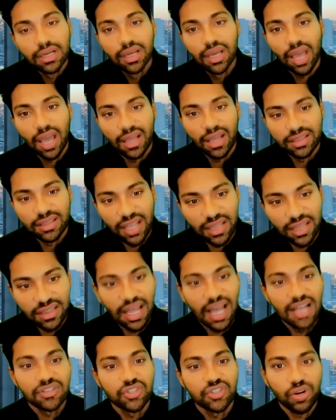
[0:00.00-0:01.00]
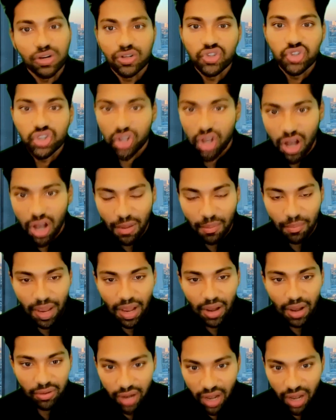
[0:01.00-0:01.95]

and then that starts to compound.